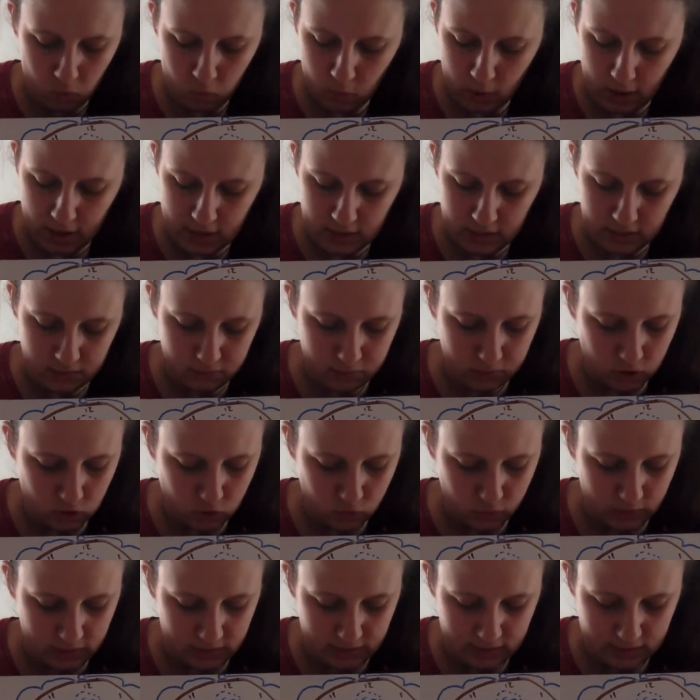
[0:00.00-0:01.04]
right in
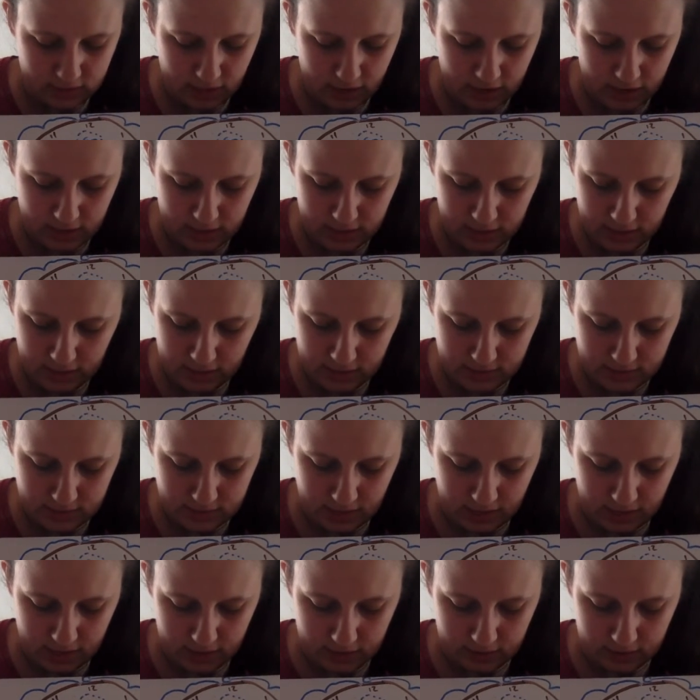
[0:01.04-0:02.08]
between 9 and
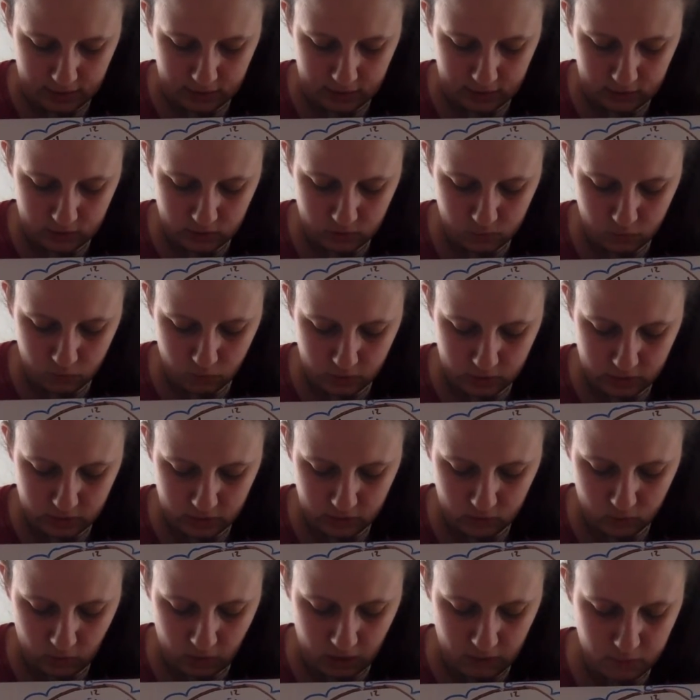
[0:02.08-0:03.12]
10, it's
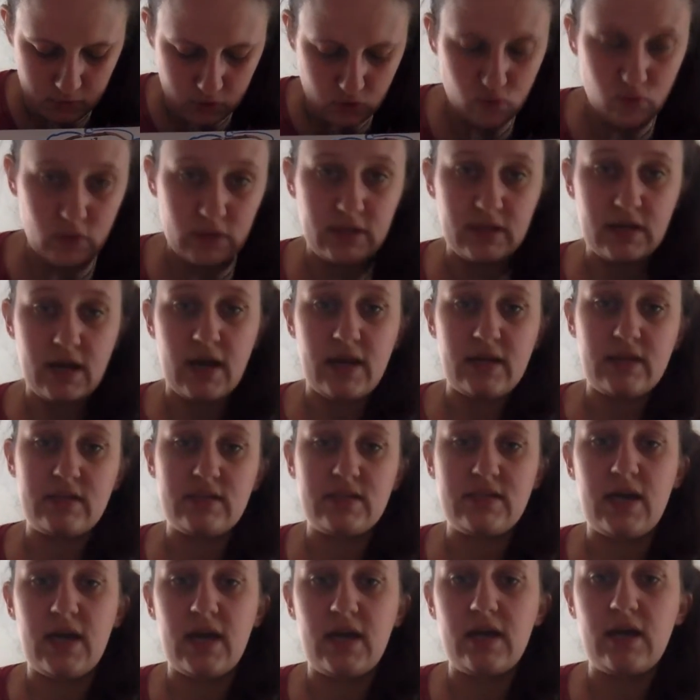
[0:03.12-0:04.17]
pointing right between 9 and
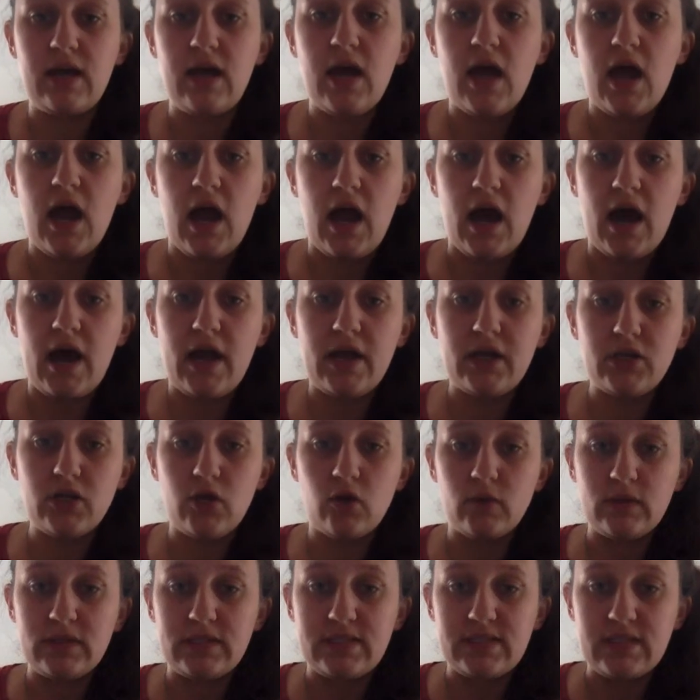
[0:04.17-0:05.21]
10. I
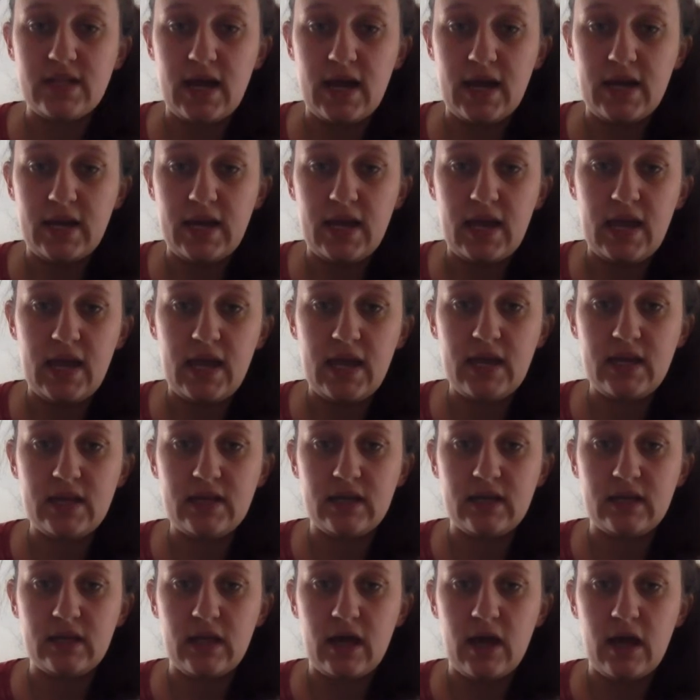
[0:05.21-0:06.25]
know it's not 8
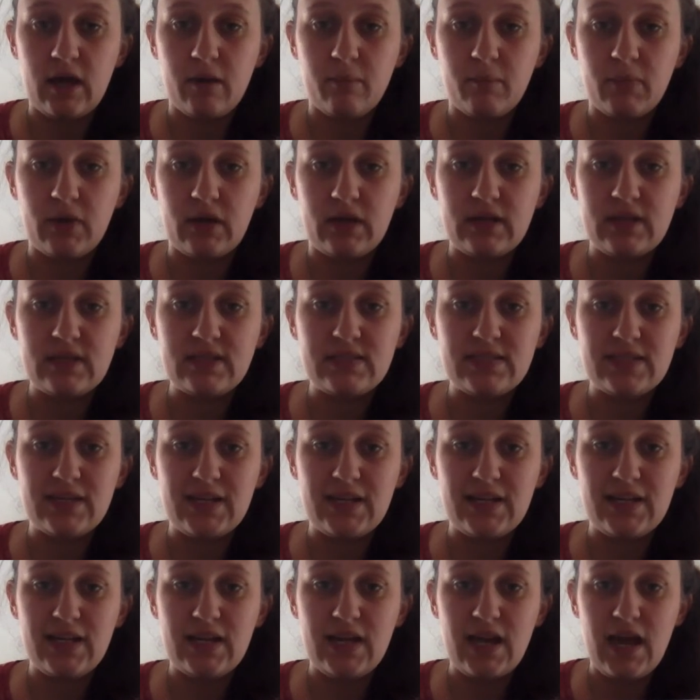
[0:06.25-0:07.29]
o'clock, but it's
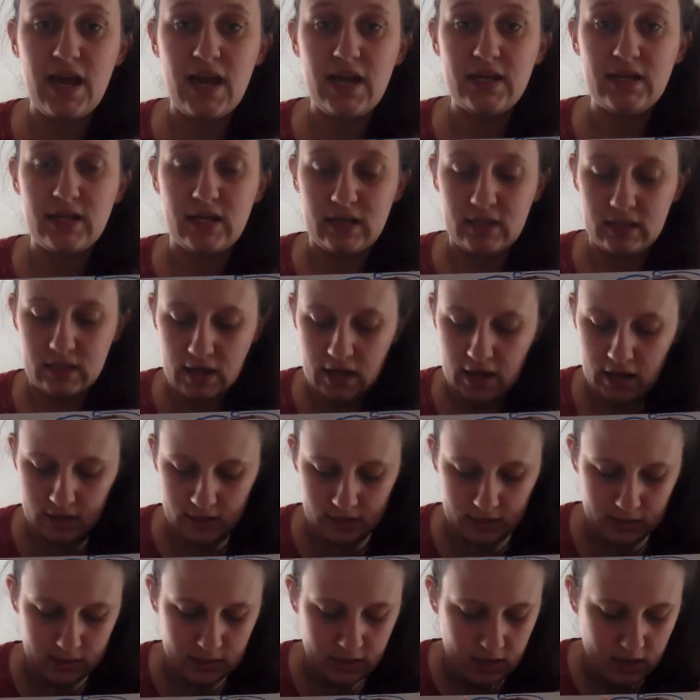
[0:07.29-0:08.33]
9
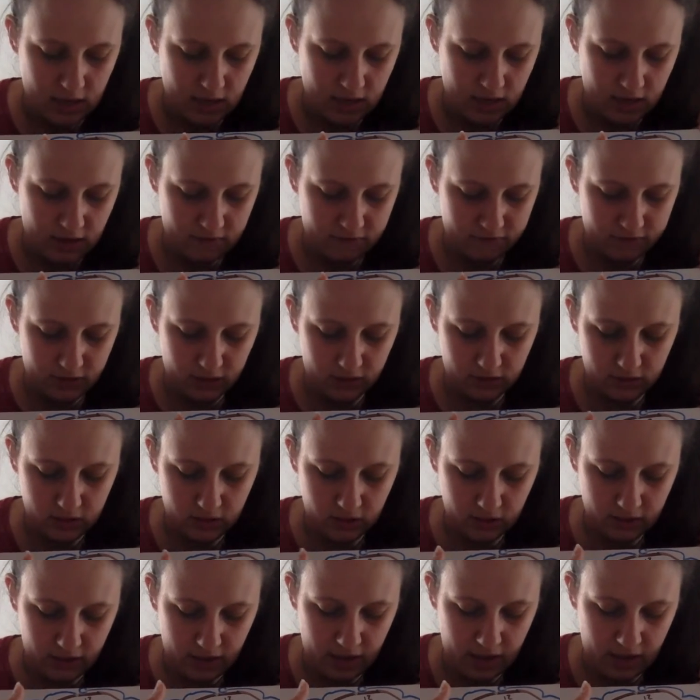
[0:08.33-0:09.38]
o'clock. If the
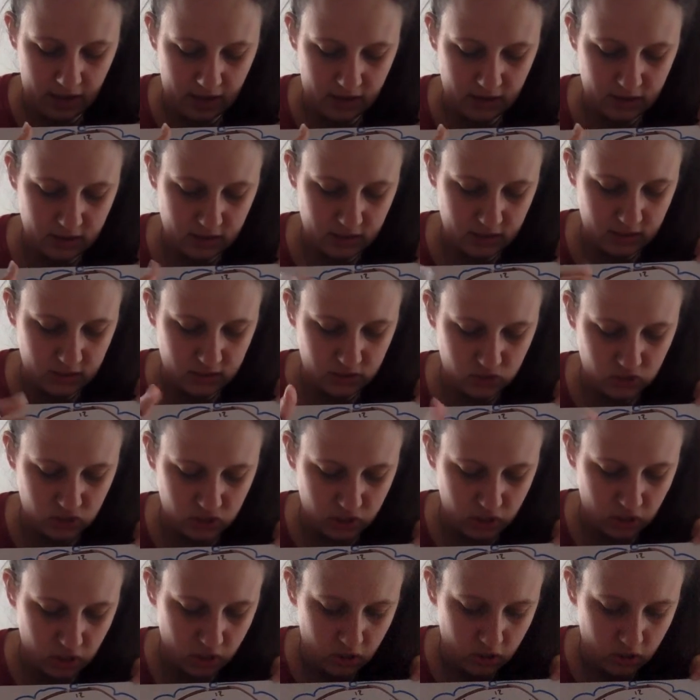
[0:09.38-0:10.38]
little hand is